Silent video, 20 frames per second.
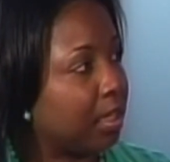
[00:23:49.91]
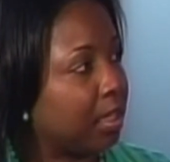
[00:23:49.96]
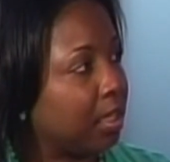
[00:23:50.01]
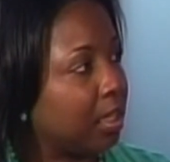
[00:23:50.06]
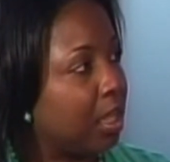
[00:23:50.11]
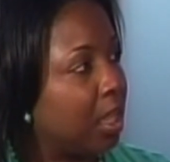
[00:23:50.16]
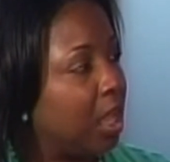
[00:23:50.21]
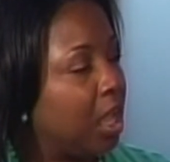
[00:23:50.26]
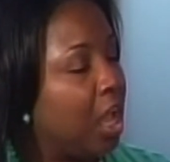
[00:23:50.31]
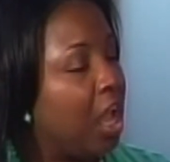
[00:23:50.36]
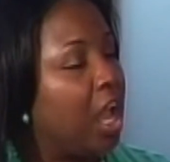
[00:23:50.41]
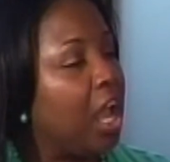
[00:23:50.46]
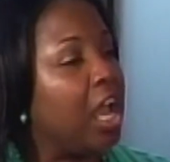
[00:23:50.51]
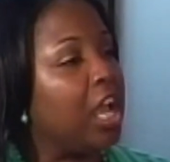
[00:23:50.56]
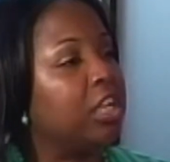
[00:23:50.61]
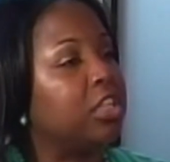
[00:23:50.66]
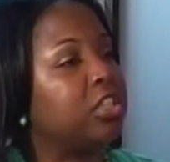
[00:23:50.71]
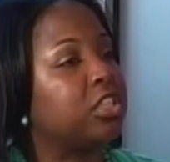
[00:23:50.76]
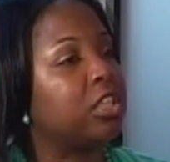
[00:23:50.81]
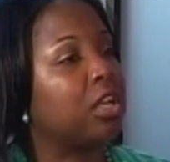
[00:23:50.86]
Mm-hmm.
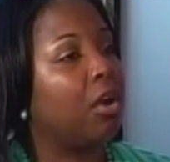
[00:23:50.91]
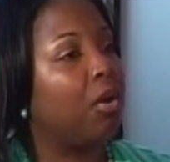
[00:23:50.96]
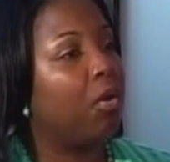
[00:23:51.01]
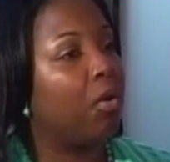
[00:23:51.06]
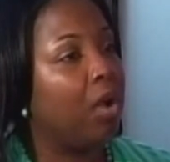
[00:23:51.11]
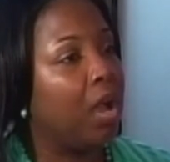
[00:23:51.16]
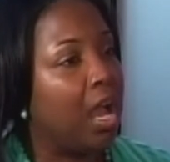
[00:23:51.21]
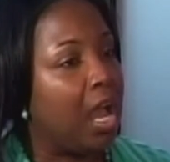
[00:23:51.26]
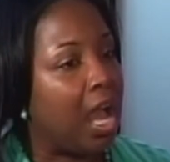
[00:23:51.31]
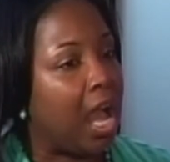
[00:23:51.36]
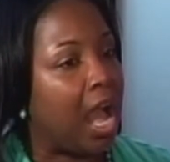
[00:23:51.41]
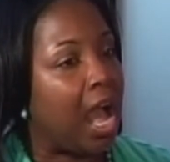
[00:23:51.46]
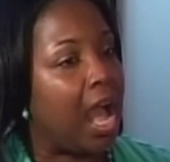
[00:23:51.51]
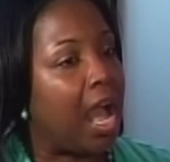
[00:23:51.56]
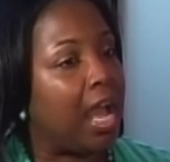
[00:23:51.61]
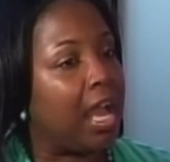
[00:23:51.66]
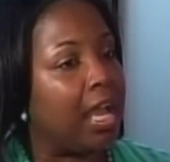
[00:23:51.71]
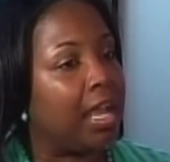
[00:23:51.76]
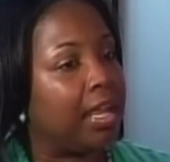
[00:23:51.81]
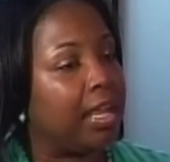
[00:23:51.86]
And so
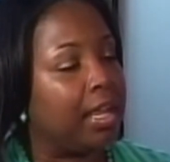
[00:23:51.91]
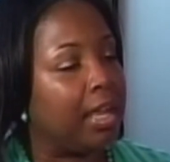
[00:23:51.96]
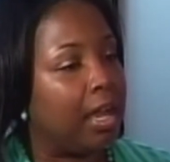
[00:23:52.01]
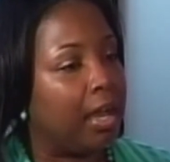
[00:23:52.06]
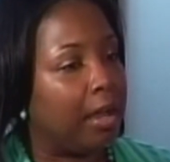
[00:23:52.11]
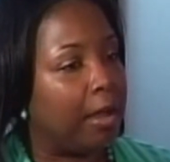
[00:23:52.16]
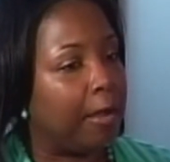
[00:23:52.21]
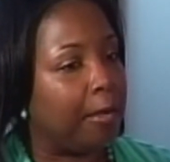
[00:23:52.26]
I